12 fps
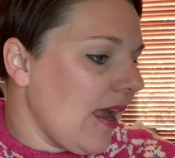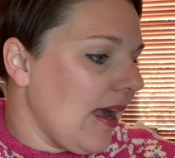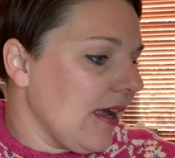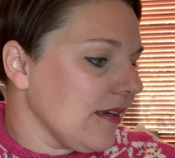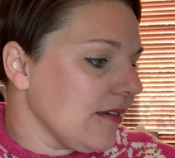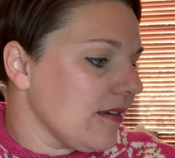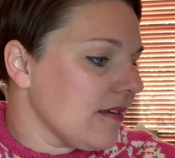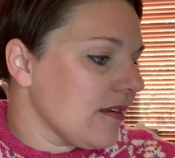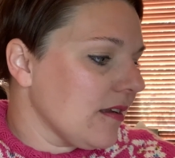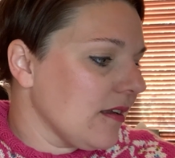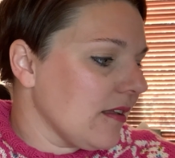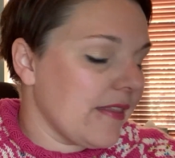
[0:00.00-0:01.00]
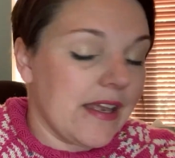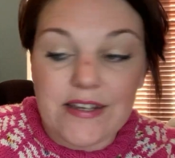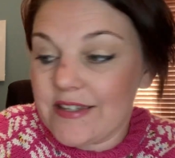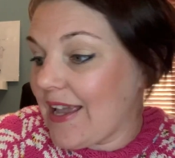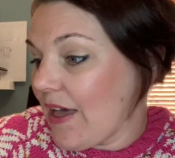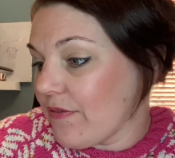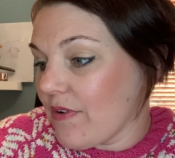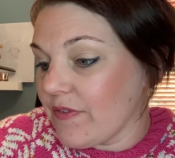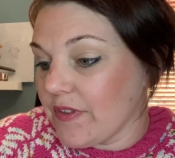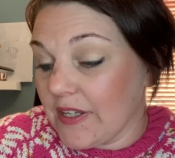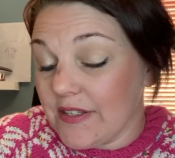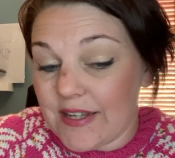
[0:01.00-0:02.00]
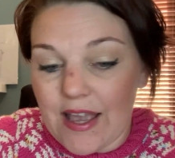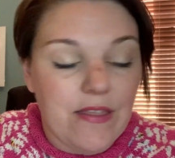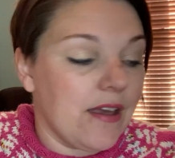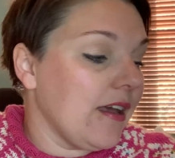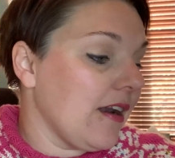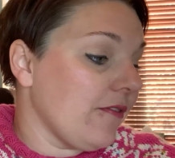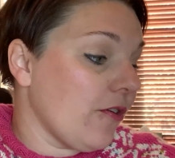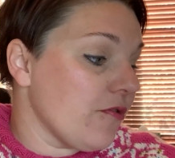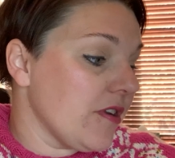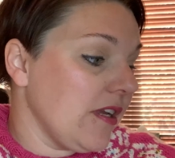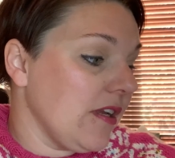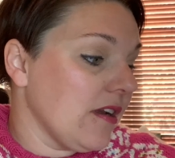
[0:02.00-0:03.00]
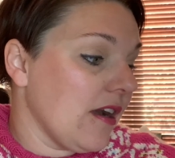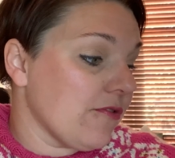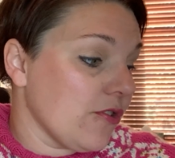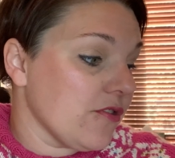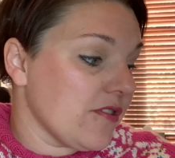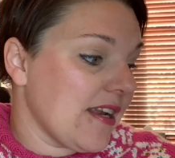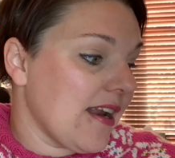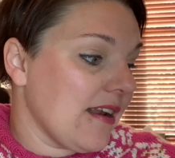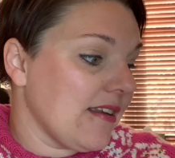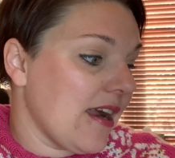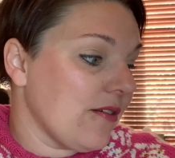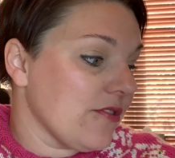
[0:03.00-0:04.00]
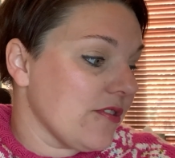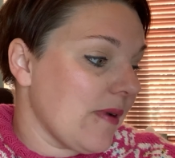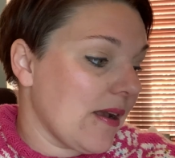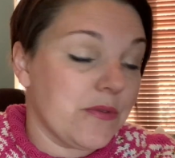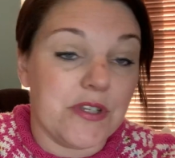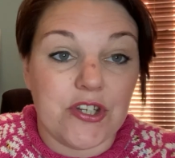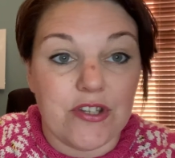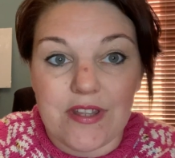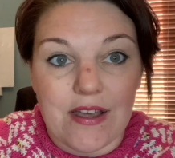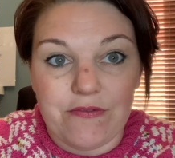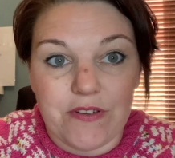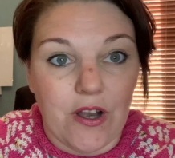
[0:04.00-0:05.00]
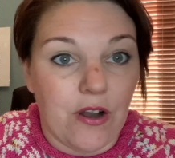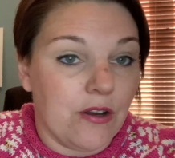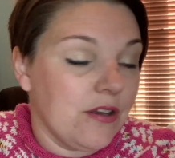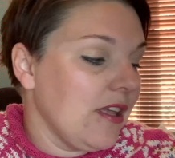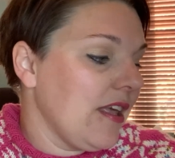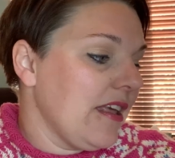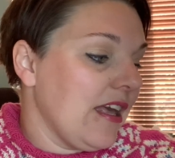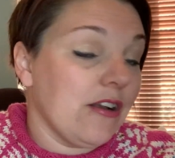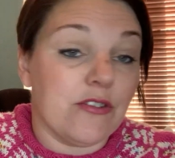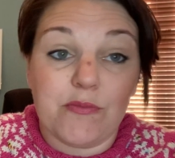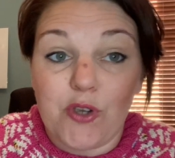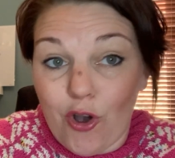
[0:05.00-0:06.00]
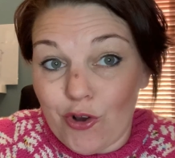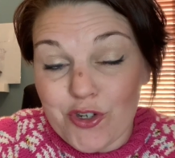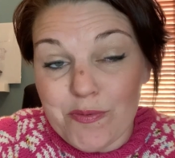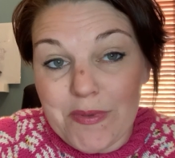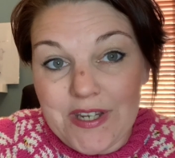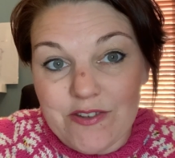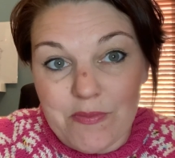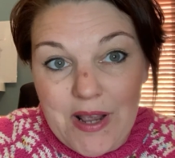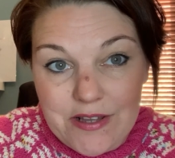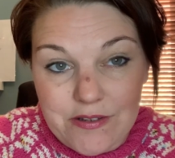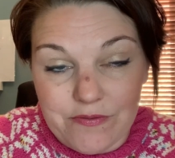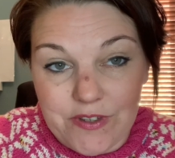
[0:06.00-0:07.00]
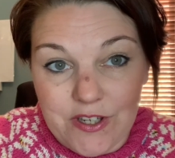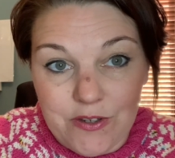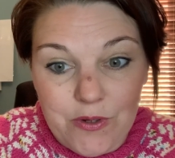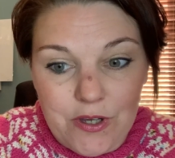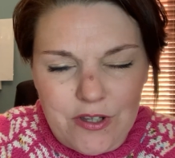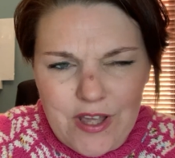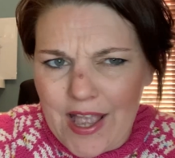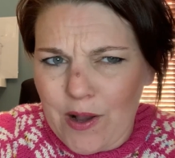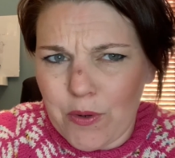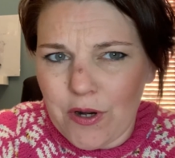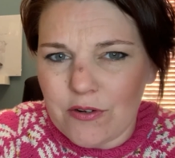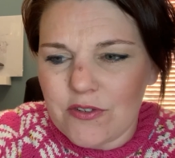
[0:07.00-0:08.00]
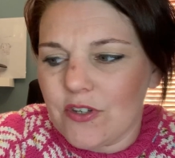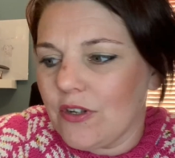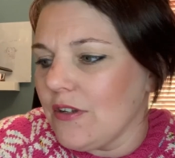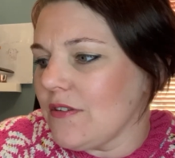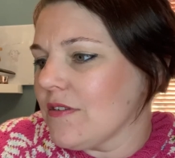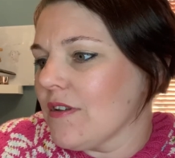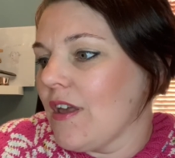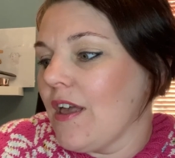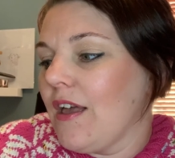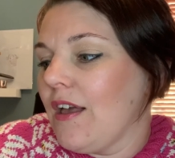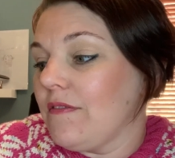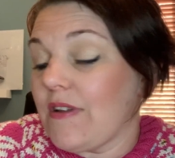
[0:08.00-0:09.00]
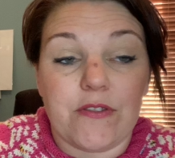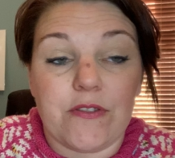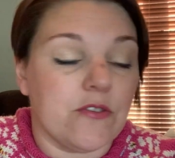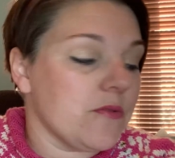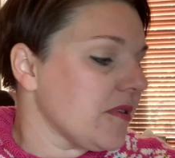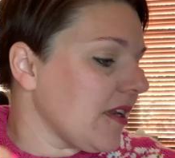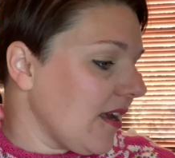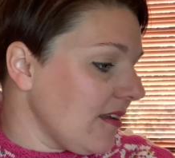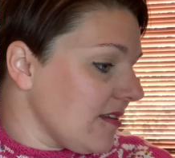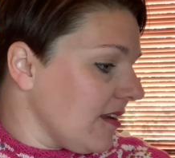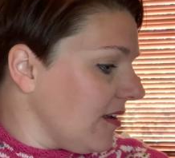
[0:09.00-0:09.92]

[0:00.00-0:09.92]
then just gather everything together. And I've wrote down some acquisitions that I forgot. I've got some gorgeous minis from Castleview, her Equinox colours. Left those upstairs.